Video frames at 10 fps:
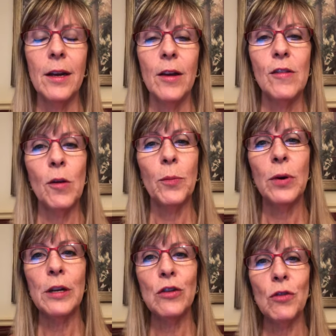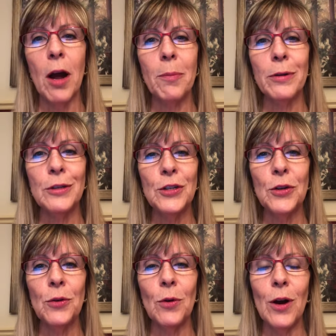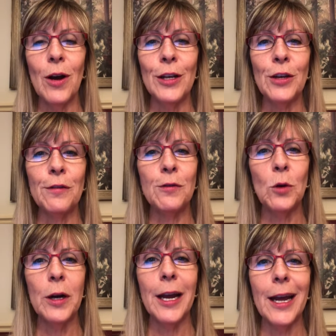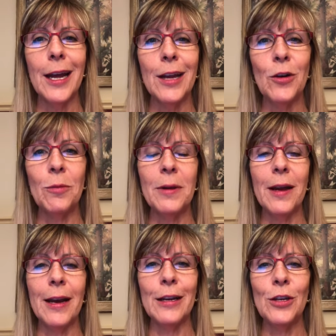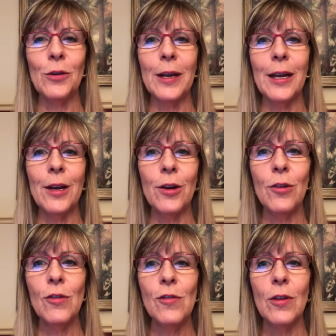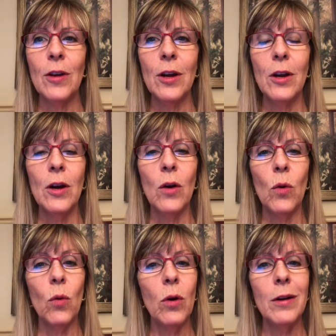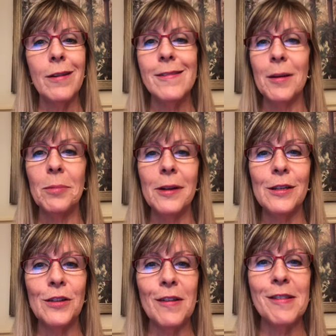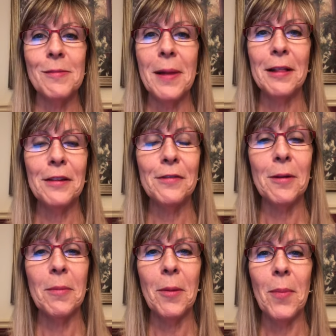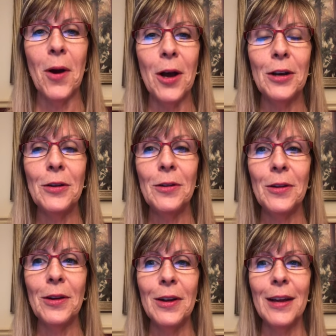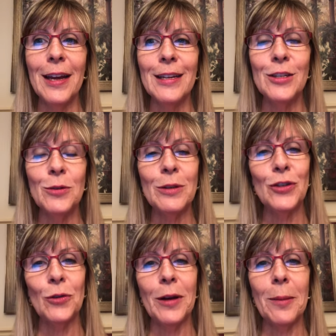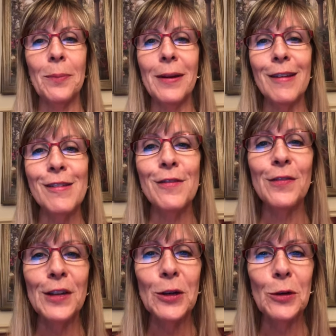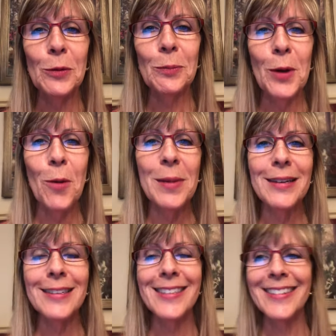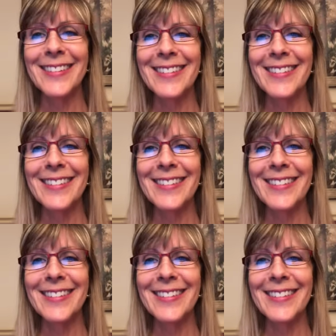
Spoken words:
So put a drop or two on your forehead or behind your ears, or simply just smell it from the bottle to enjoy a peace-filled moment.